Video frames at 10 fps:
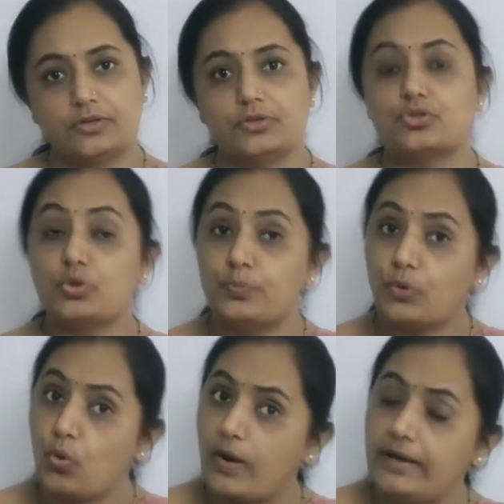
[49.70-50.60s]
to
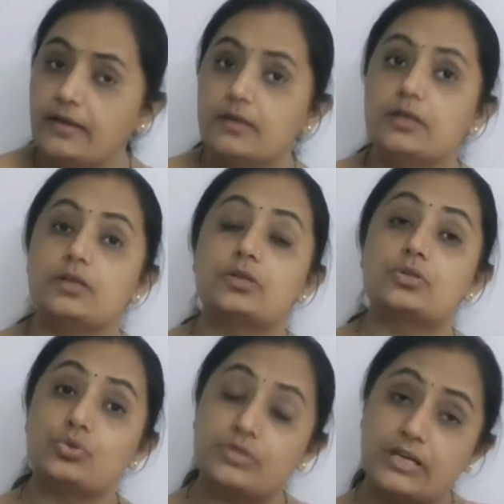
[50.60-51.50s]
provide
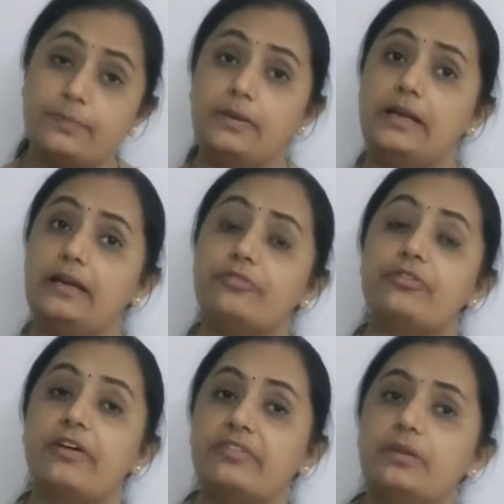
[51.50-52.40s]
suitable and
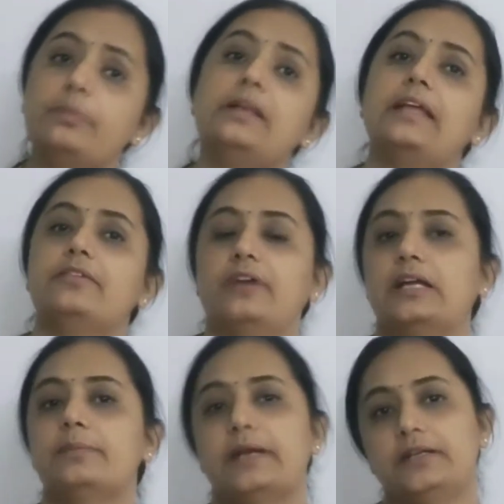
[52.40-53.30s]
favorable
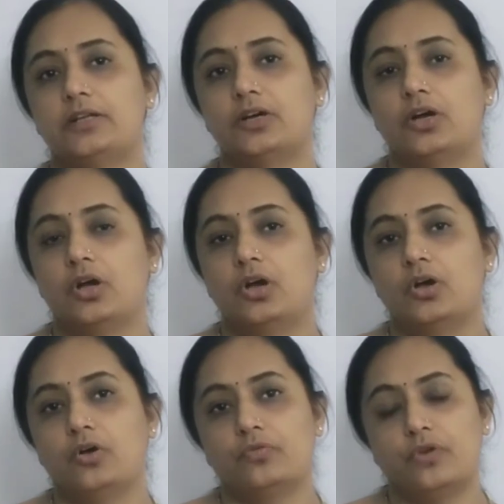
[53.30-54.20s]
environment
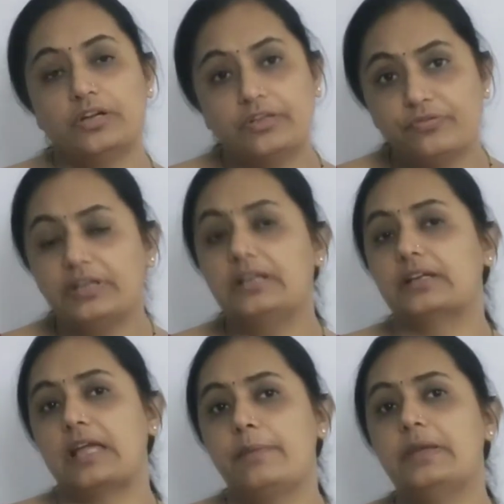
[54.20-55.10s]
for different
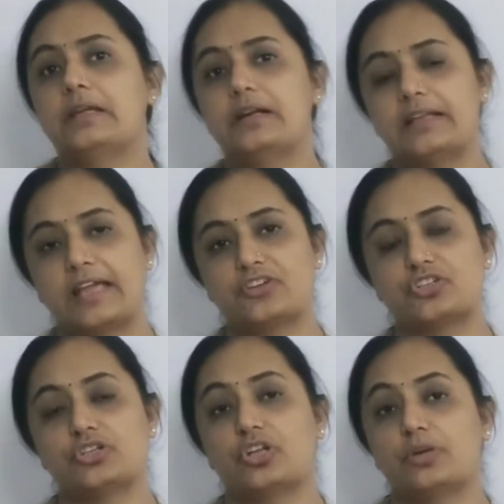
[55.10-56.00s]
chemical
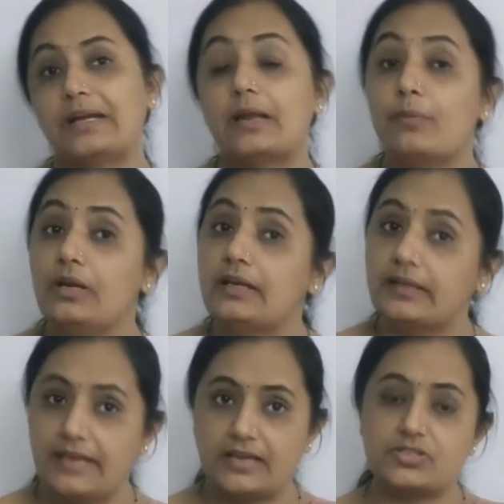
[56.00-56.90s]
reaction or metabolic
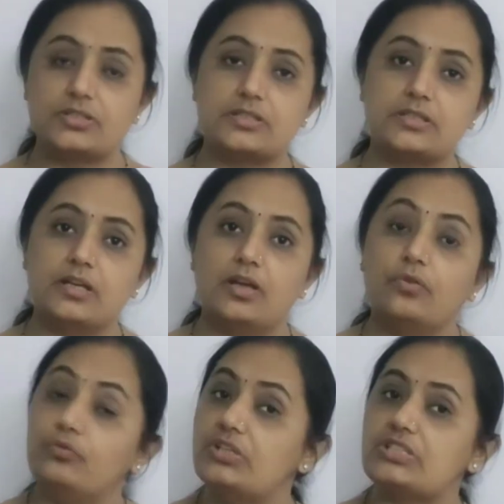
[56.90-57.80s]
reactions
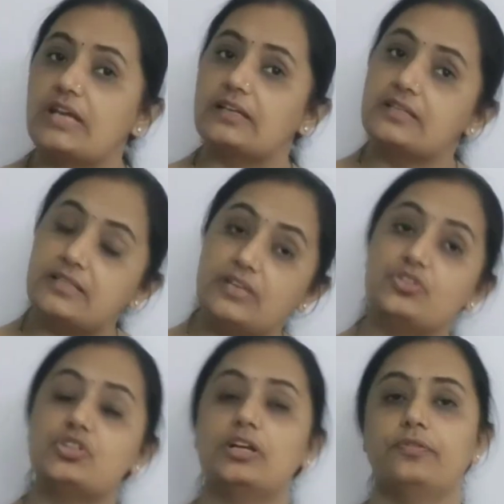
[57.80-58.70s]
which are
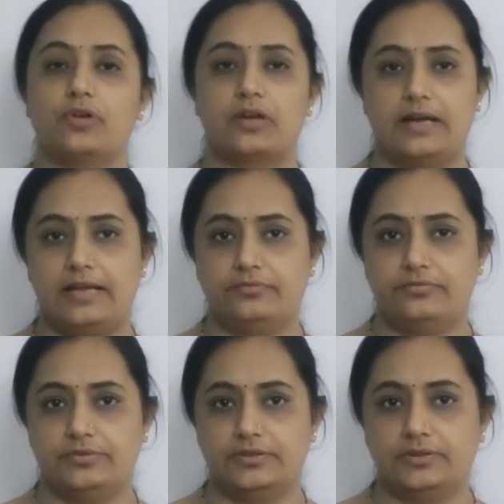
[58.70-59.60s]
essential for life.
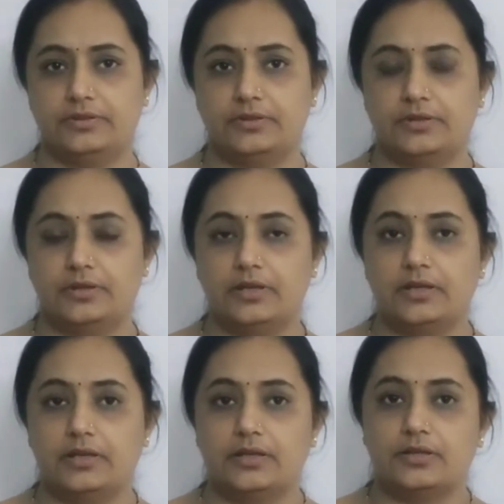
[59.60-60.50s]

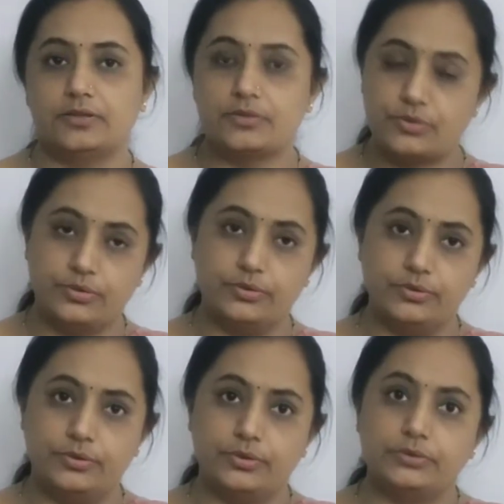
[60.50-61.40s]
So,
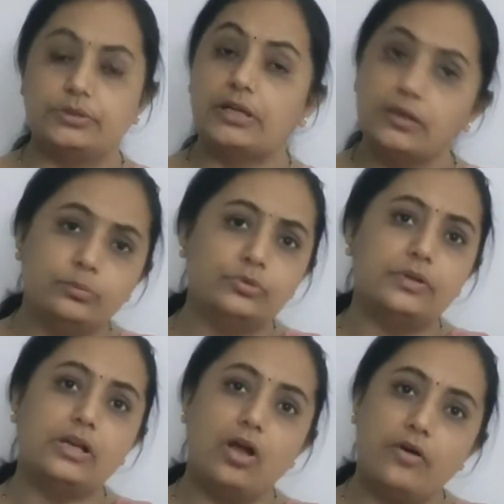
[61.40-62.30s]
the
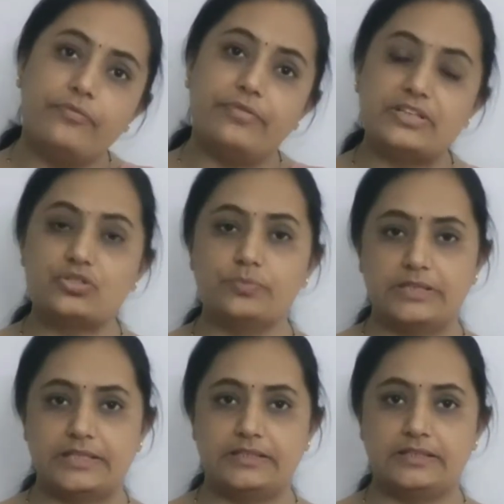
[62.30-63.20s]
removal of waste
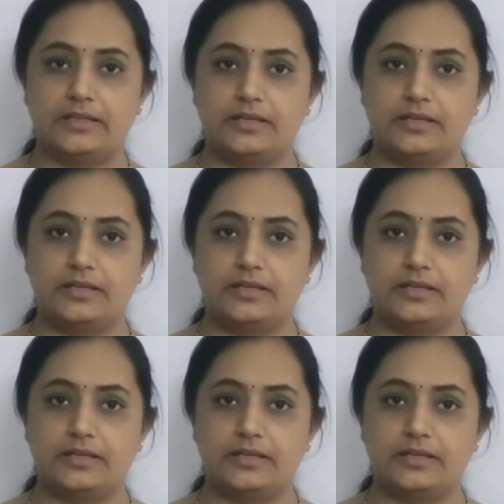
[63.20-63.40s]
material,